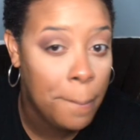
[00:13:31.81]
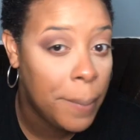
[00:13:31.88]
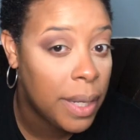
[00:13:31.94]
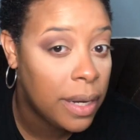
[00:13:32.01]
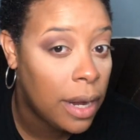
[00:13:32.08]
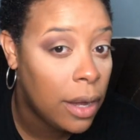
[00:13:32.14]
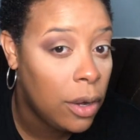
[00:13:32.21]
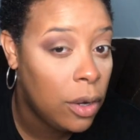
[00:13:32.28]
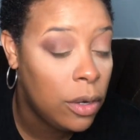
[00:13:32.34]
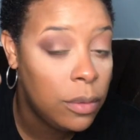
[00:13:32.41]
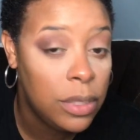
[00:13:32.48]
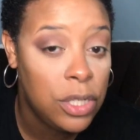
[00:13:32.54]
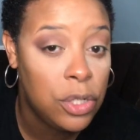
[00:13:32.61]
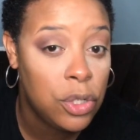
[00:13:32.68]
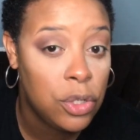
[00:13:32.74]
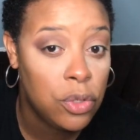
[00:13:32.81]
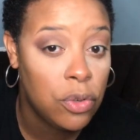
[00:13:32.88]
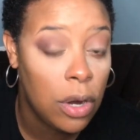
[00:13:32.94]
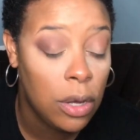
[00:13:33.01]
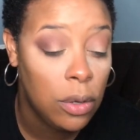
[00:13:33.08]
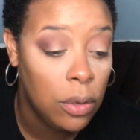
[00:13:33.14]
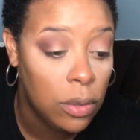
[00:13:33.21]
but I always
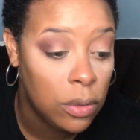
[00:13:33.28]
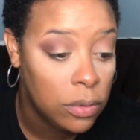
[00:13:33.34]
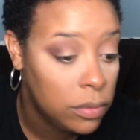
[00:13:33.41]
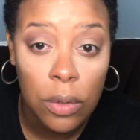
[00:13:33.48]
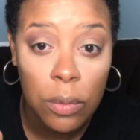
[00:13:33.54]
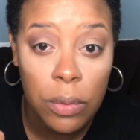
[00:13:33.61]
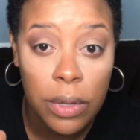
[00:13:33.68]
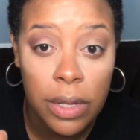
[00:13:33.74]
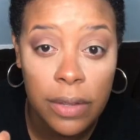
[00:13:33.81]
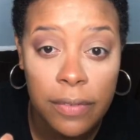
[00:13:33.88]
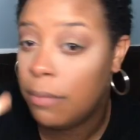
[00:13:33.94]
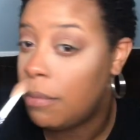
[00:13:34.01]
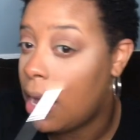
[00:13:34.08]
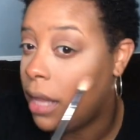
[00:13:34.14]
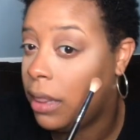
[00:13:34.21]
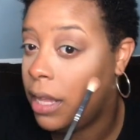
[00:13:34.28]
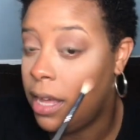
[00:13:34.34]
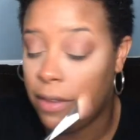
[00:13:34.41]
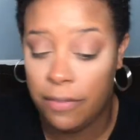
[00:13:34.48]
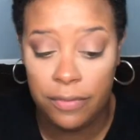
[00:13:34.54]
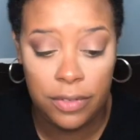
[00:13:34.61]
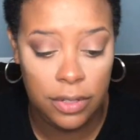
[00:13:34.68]
struggle with my
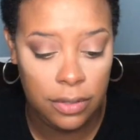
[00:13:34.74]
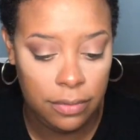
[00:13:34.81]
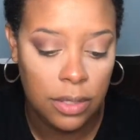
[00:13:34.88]
left.